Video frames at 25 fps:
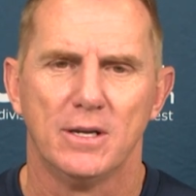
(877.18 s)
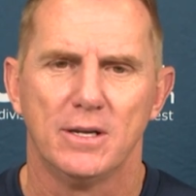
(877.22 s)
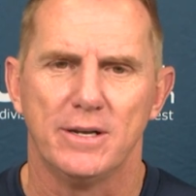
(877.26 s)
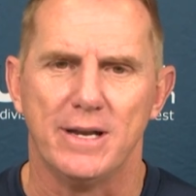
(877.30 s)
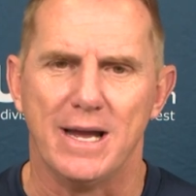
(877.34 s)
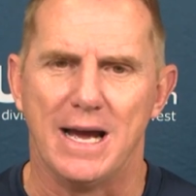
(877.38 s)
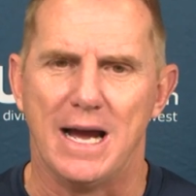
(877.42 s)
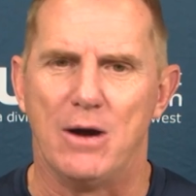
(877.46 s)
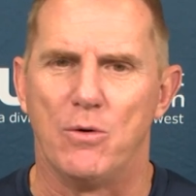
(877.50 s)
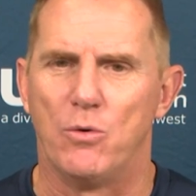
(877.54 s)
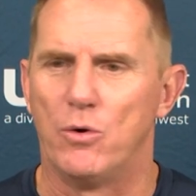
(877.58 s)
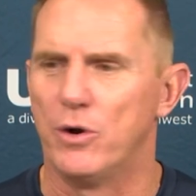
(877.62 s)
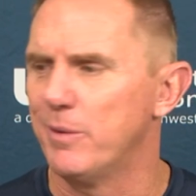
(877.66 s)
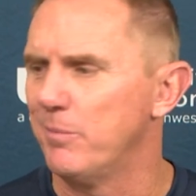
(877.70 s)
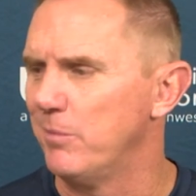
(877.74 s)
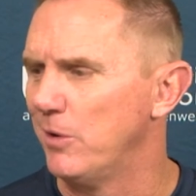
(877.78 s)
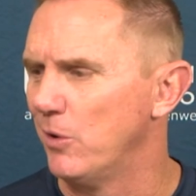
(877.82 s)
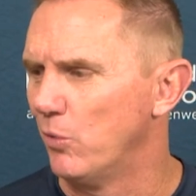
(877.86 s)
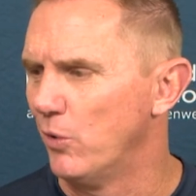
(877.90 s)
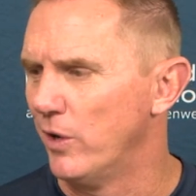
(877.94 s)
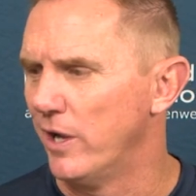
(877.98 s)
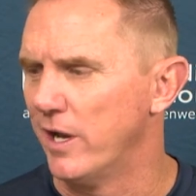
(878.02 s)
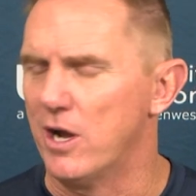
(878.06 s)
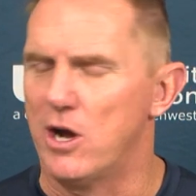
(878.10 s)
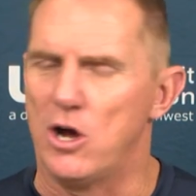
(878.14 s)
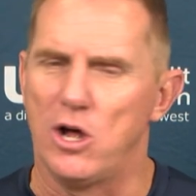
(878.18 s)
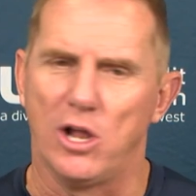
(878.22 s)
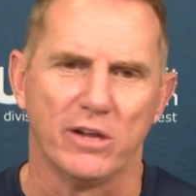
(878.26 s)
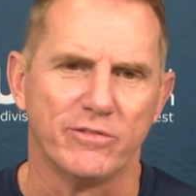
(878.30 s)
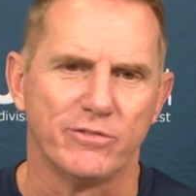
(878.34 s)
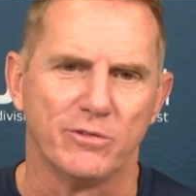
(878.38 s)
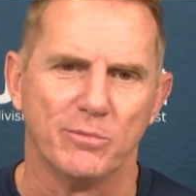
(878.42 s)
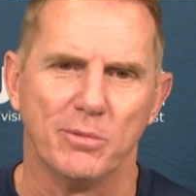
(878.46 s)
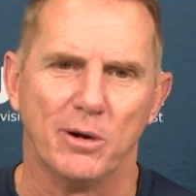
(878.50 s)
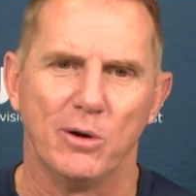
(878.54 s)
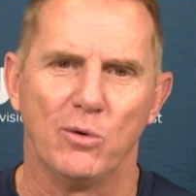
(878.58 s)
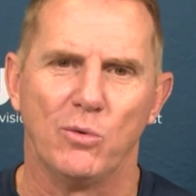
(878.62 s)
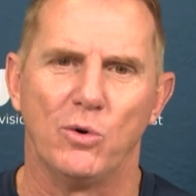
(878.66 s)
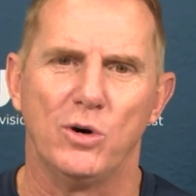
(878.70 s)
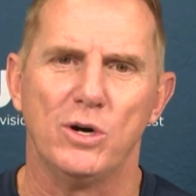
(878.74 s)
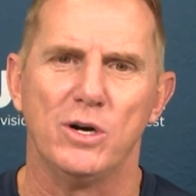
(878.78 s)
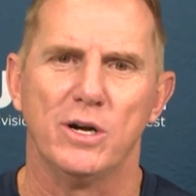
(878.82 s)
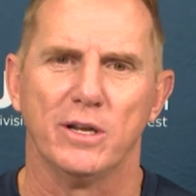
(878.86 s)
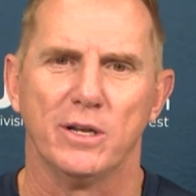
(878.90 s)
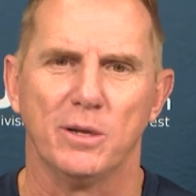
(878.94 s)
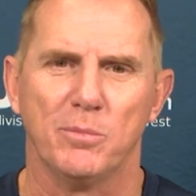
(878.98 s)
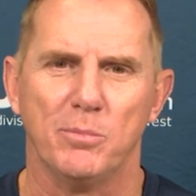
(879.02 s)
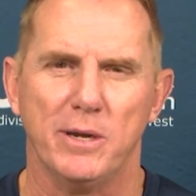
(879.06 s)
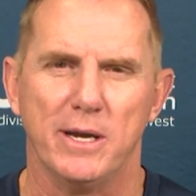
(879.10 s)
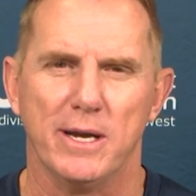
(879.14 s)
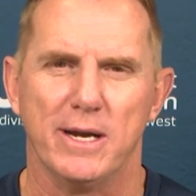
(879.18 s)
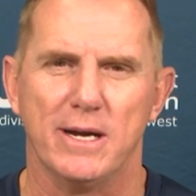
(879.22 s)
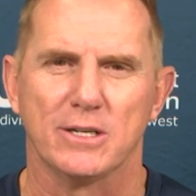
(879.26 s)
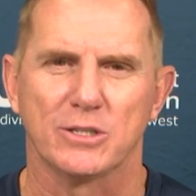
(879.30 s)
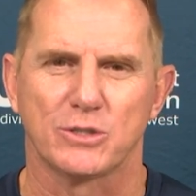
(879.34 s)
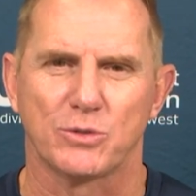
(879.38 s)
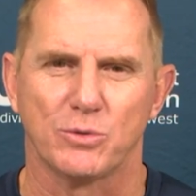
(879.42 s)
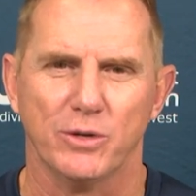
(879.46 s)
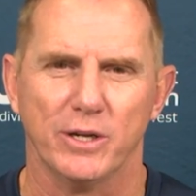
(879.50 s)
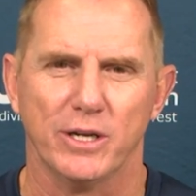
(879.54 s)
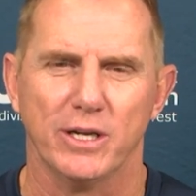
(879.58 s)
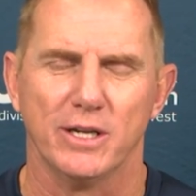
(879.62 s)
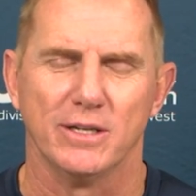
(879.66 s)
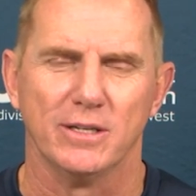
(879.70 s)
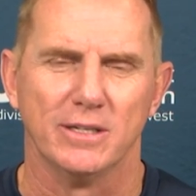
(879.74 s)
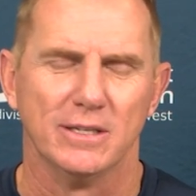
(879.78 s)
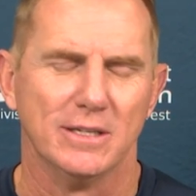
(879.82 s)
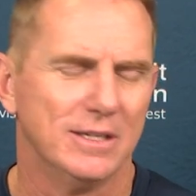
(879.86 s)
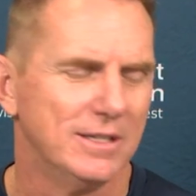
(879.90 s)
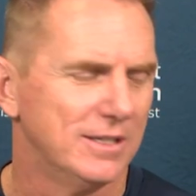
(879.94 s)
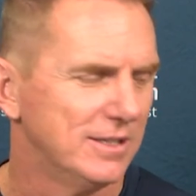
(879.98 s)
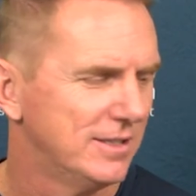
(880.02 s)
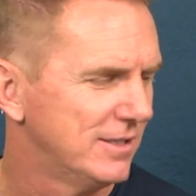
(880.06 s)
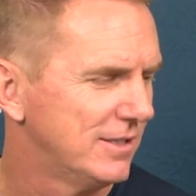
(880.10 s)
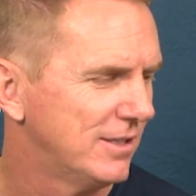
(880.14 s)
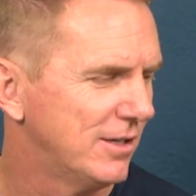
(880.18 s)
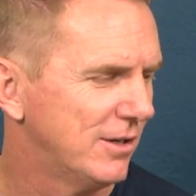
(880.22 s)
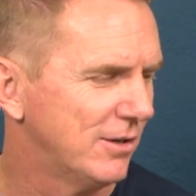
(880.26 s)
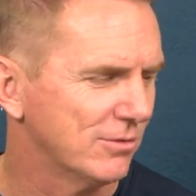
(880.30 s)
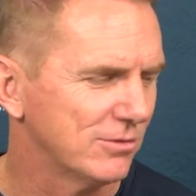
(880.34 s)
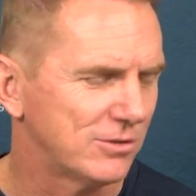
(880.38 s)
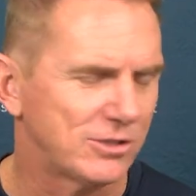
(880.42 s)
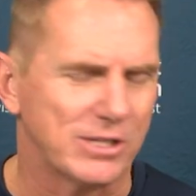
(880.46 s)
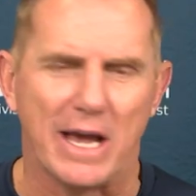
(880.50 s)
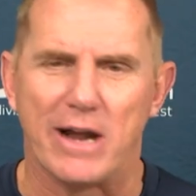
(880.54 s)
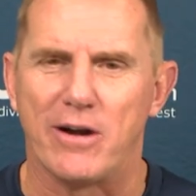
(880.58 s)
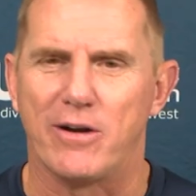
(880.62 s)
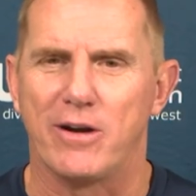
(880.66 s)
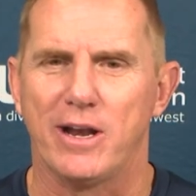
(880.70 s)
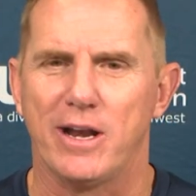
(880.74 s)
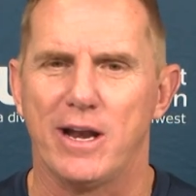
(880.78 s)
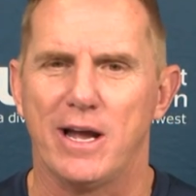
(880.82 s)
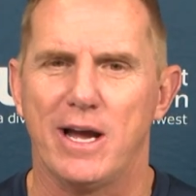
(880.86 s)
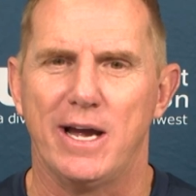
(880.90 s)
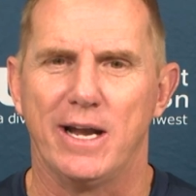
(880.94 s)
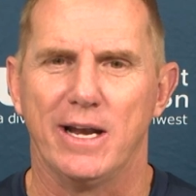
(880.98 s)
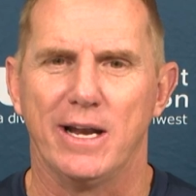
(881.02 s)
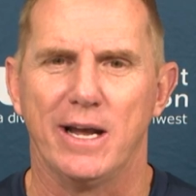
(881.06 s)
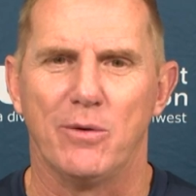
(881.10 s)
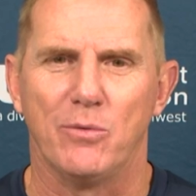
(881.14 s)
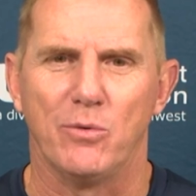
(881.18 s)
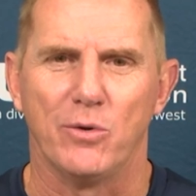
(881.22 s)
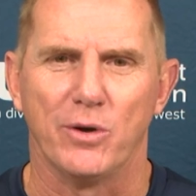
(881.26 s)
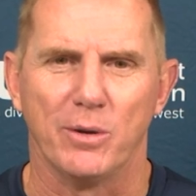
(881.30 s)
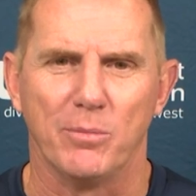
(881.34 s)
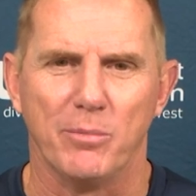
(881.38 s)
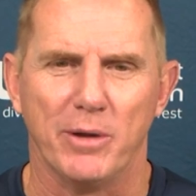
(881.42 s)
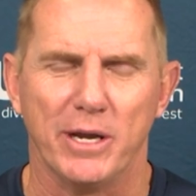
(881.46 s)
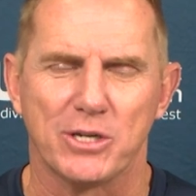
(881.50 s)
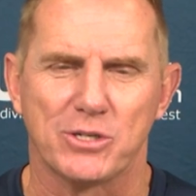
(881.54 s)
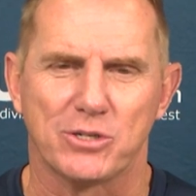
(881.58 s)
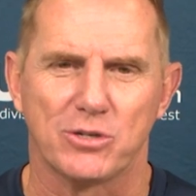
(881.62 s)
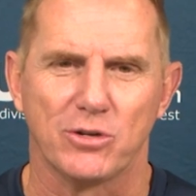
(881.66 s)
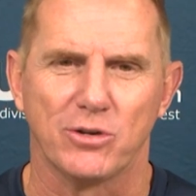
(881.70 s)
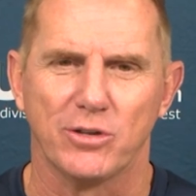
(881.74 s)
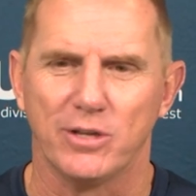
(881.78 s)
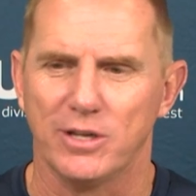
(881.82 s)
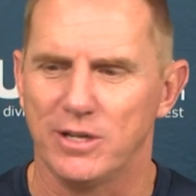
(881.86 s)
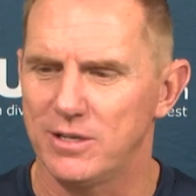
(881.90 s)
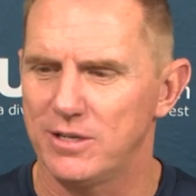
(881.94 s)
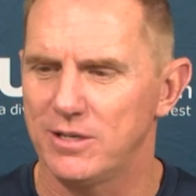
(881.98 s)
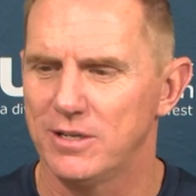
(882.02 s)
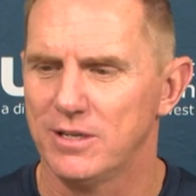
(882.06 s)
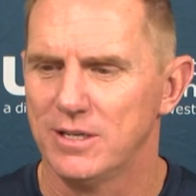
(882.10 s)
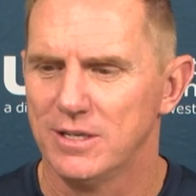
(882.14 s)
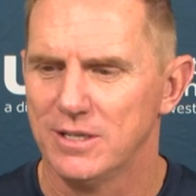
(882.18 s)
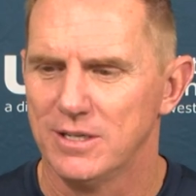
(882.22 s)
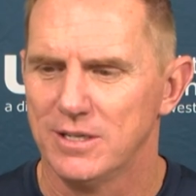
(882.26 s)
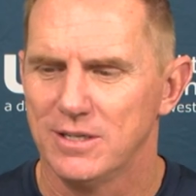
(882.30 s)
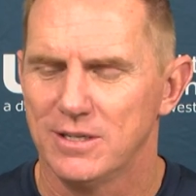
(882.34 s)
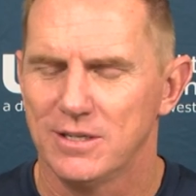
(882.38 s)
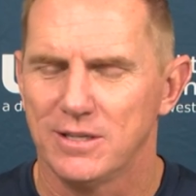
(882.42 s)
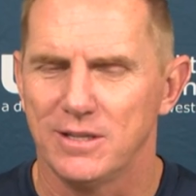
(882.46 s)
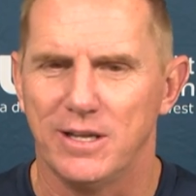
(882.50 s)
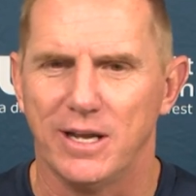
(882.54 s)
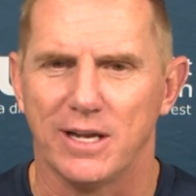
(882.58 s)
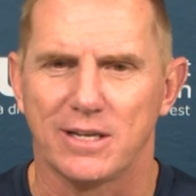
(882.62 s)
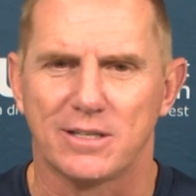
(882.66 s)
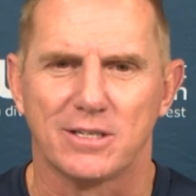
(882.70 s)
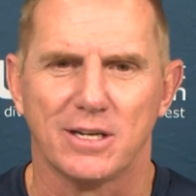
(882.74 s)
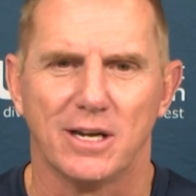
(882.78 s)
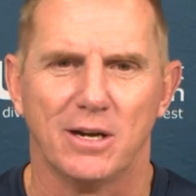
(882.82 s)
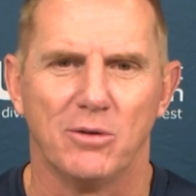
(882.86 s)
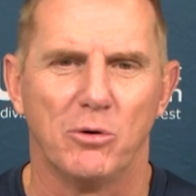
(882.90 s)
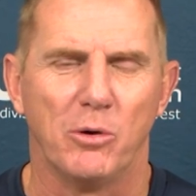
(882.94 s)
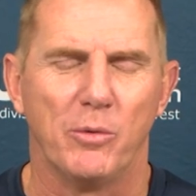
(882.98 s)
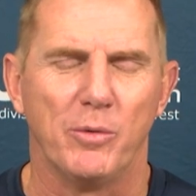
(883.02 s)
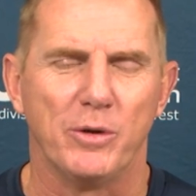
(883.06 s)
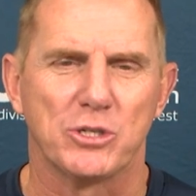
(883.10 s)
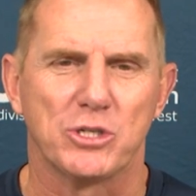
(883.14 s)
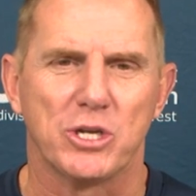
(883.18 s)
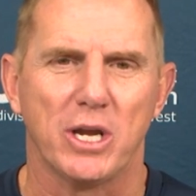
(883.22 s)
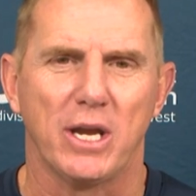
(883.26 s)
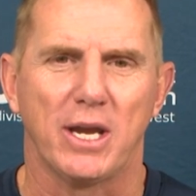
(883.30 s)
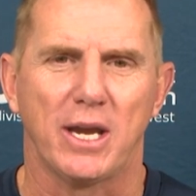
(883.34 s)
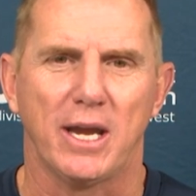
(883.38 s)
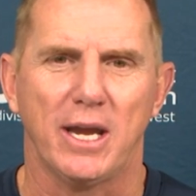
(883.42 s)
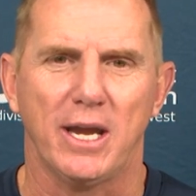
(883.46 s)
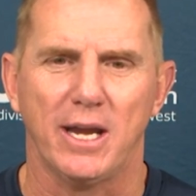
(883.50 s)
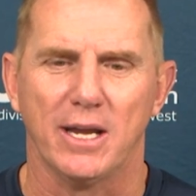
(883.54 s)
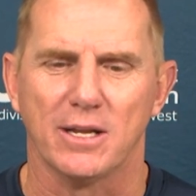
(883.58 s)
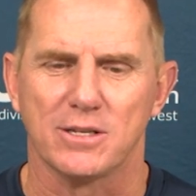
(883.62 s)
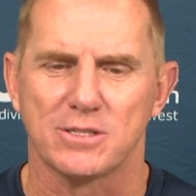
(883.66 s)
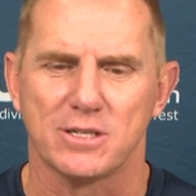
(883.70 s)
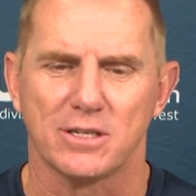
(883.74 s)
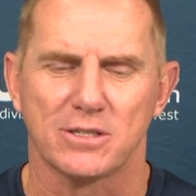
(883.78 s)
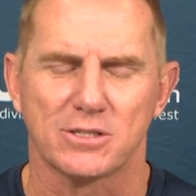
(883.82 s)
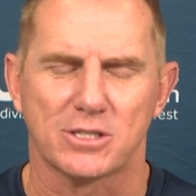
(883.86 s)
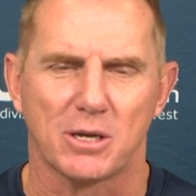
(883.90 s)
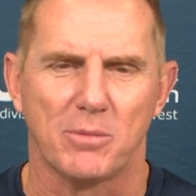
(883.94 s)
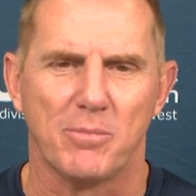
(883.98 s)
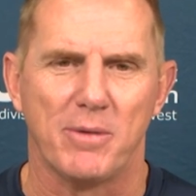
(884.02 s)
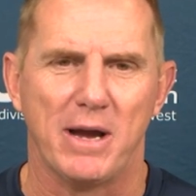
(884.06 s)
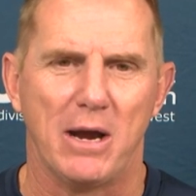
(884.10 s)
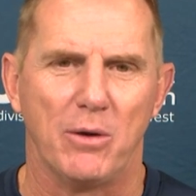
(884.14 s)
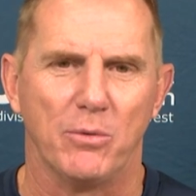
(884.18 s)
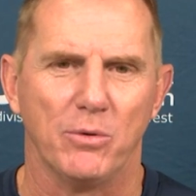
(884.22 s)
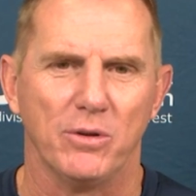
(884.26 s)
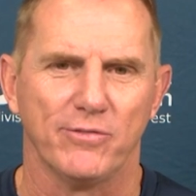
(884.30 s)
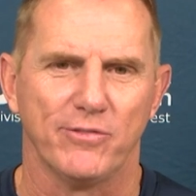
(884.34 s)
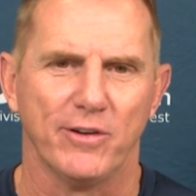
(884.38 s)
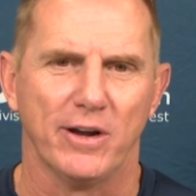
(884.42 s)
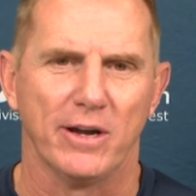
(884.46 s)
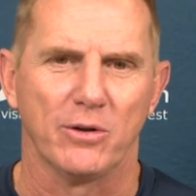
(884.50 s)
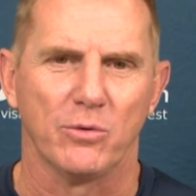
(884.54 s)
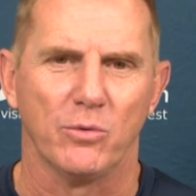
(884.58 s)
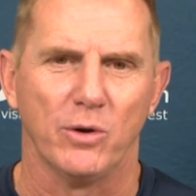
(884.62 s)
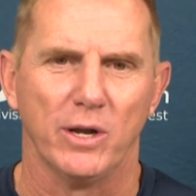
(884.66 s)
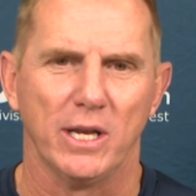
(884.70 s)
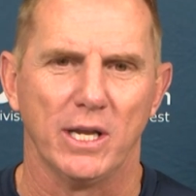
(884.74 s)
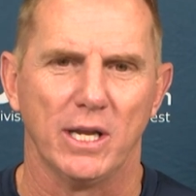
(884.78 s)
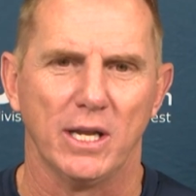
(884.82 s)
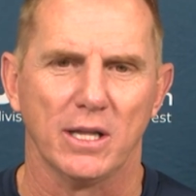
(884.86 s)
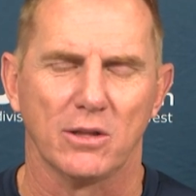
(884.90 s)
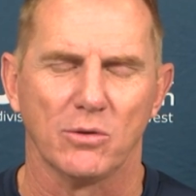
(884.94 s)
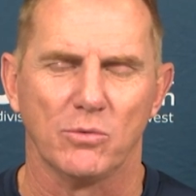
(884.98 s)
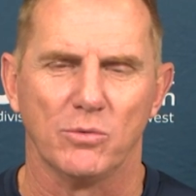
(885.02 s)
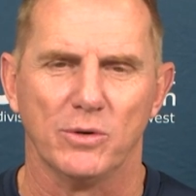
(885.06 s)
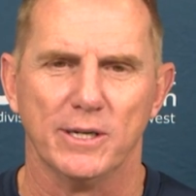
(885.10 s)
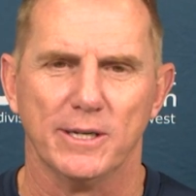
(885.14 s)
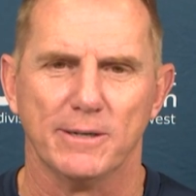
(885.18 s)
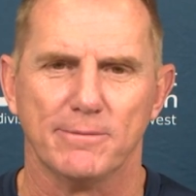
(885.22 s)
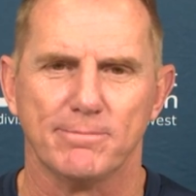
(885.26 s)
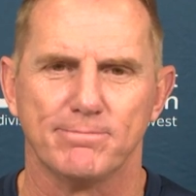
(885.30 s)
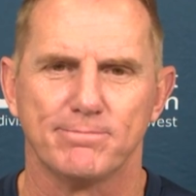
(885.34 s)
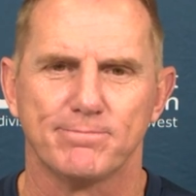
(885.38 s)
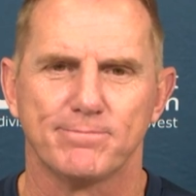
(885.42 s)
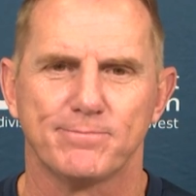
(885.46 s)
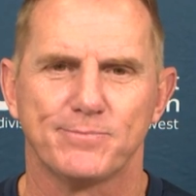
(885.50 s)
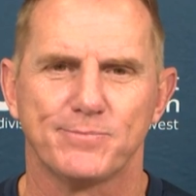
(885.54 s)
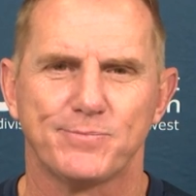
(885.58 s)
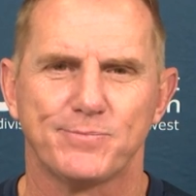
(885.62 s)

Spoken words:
Now, I want him to win all of them but one, to be honest with you. And on Saturday night, I want to make sure that when we shake hands, that somehow we found a way to get the win.